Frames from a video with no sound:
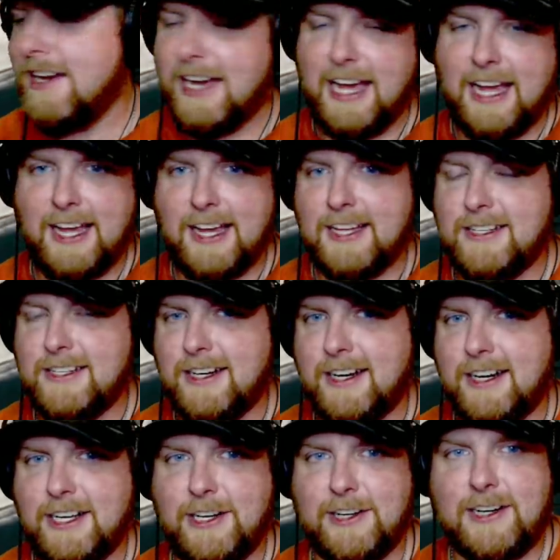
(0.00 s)
and
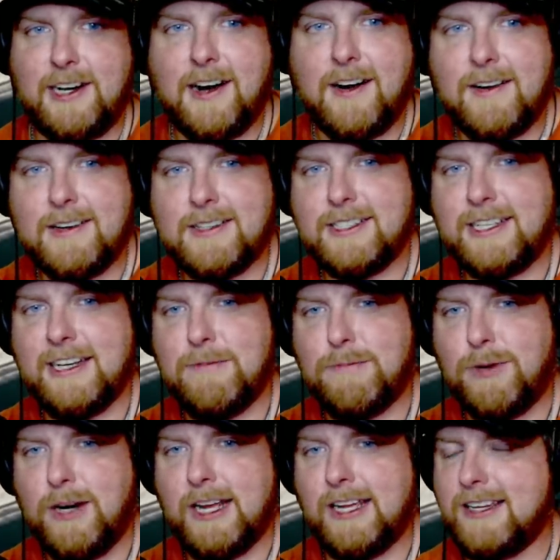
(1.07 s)
your cars can
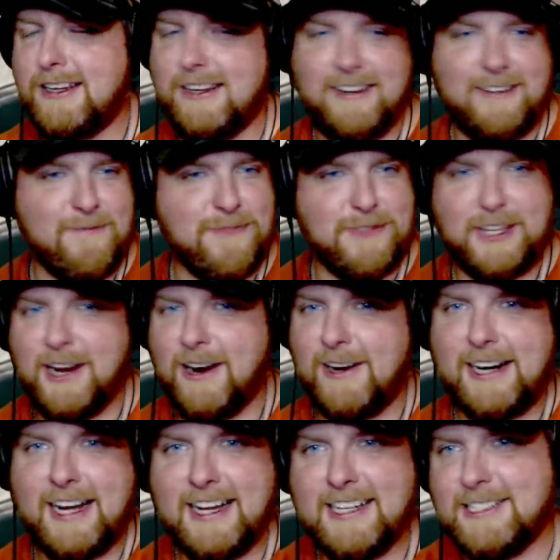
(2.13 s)
break. Car
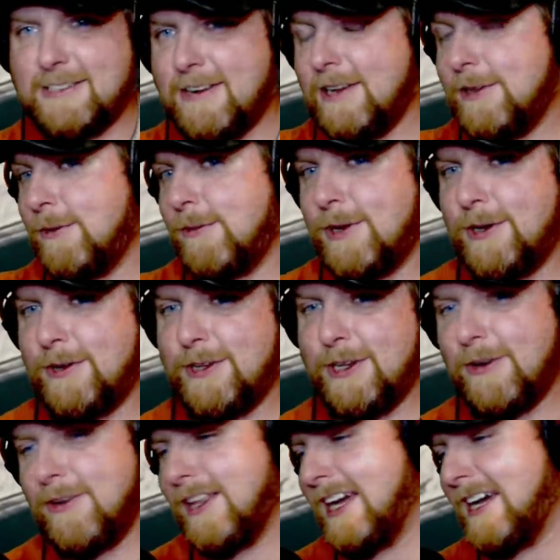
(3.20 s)
guys around the world
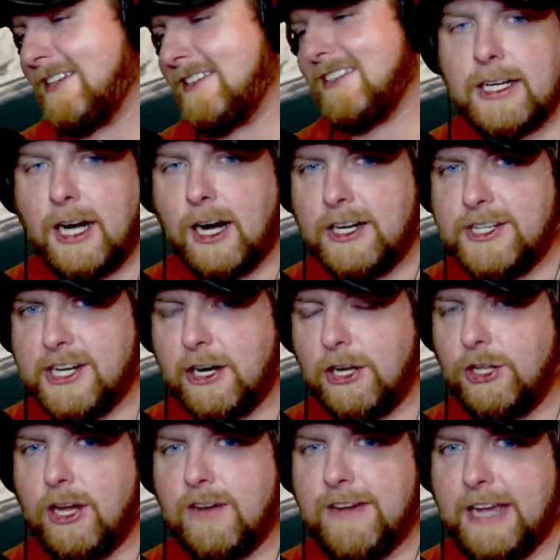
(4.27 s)
know that. Cars are a
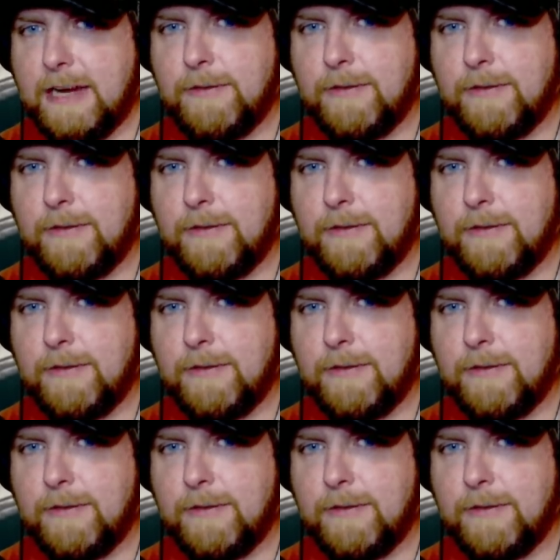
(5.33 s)
love-hate